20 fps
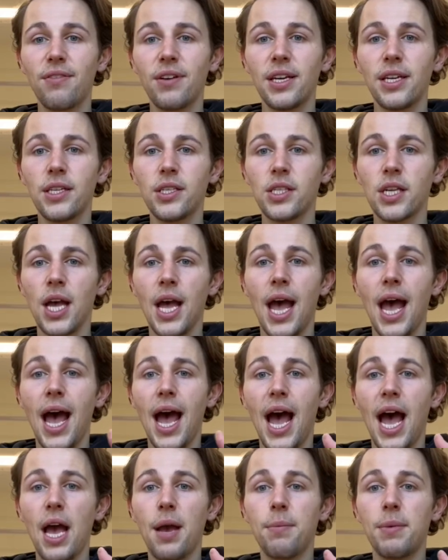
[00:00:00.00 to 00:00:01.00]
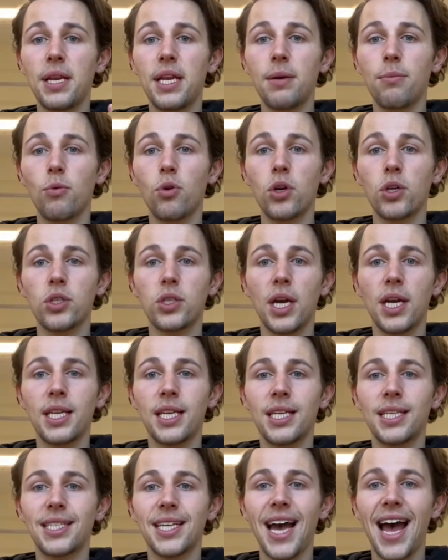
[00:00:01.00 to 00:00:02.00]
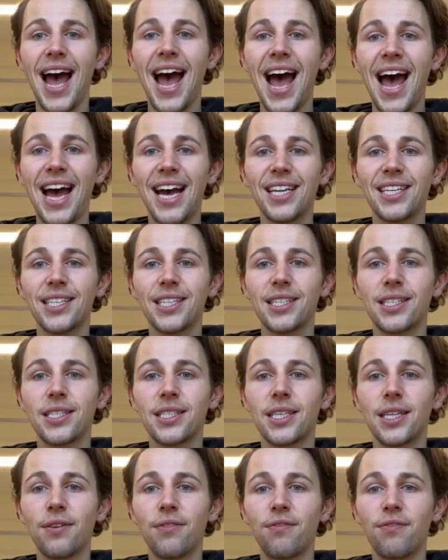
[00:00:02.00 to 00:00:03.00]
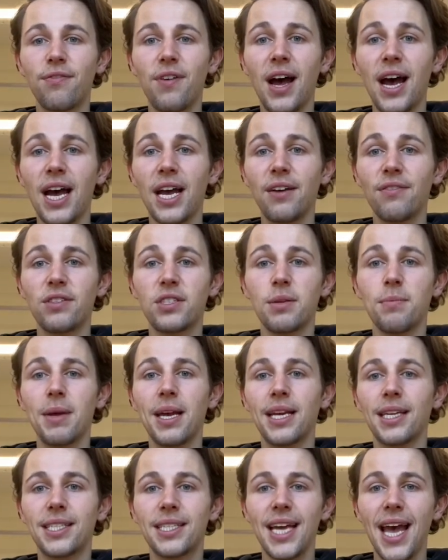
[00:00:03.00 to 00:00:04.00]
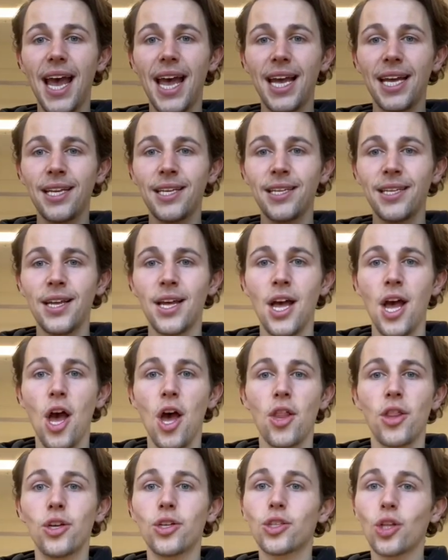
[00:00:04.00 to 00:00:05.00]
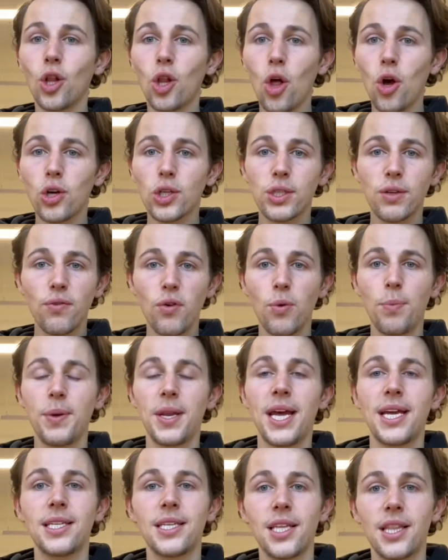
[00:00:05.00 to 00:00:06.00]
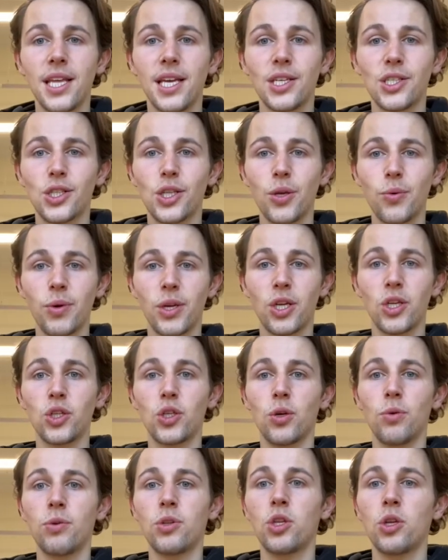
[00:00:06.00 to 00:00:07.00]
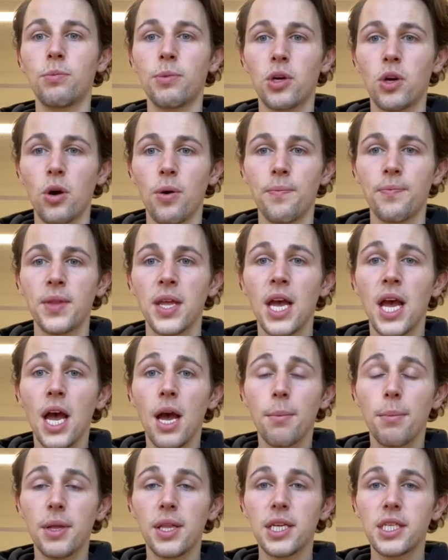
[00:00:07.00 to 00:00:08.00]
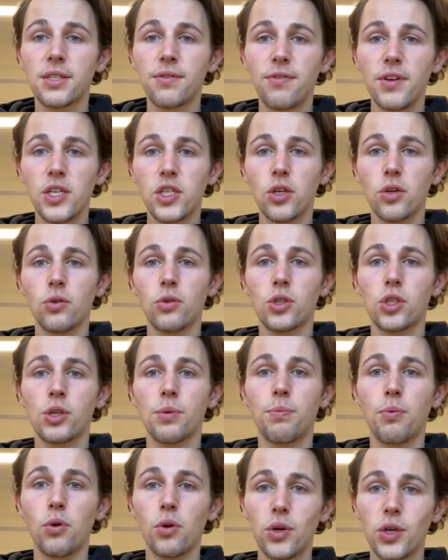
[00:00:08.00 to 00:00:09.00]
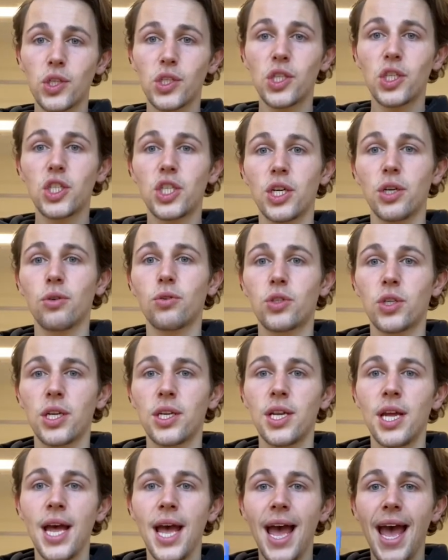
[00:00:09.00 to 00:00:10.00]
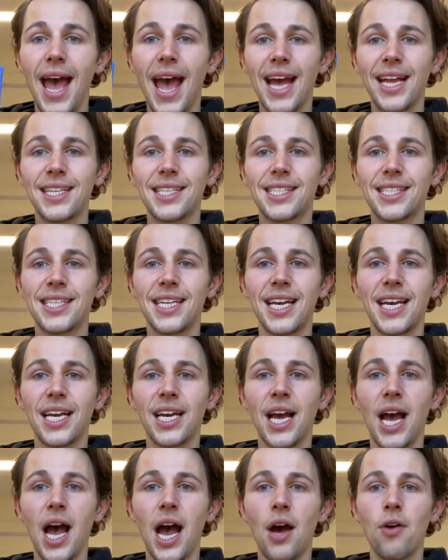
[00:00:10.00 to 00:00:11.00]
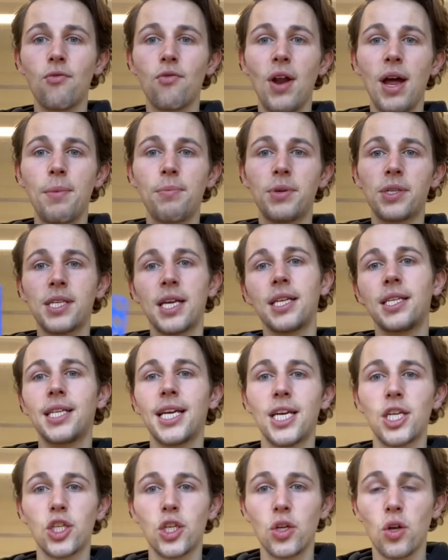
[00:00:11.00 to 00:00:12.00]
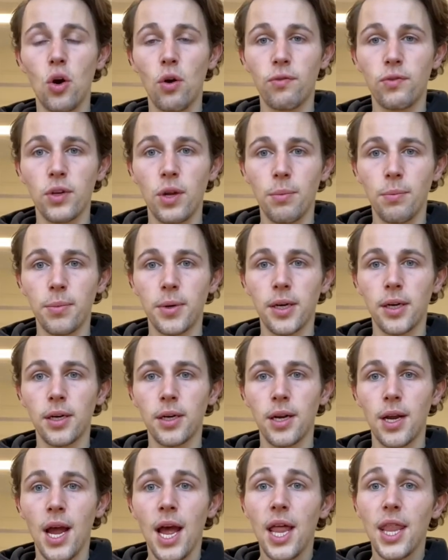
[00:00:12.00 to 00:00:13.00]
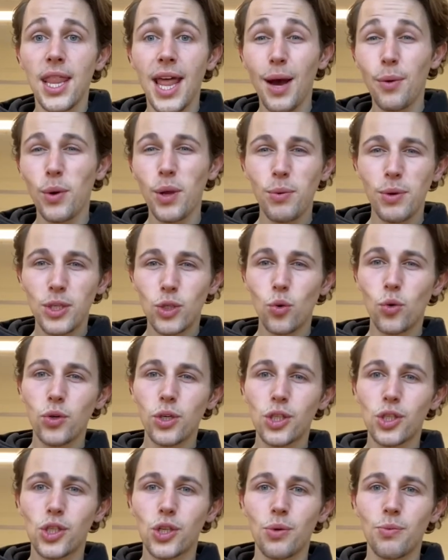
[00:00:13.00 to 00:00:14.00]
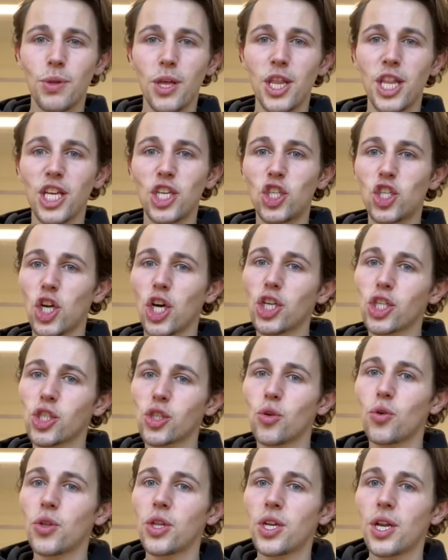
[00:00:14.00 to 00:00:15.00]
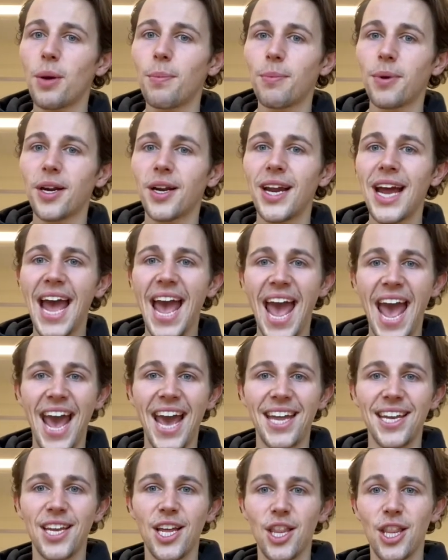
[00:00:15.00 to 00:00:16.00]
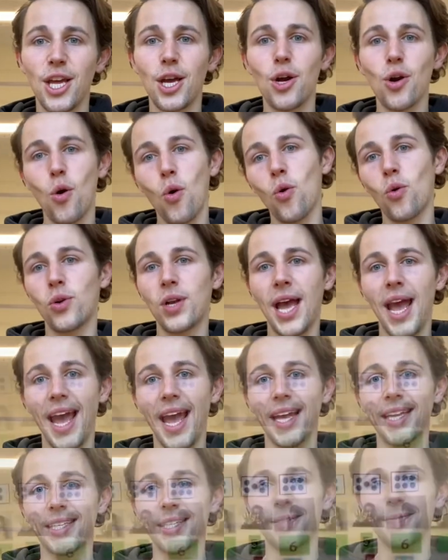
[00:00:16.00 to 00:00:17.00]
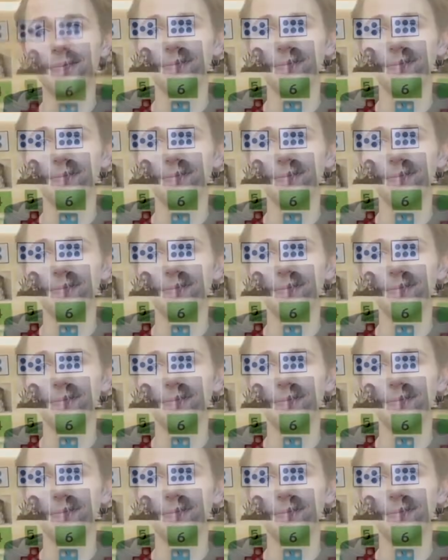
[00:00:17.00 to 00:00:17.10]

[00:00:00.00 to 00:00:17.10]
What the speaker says: is, how many more do I need to add to 5 to make 10? There's lots of open-ended things that we can do with Numicom, but this visual supports the children in seeing a representation of number. That way we don't assume that they just know the number in their own head.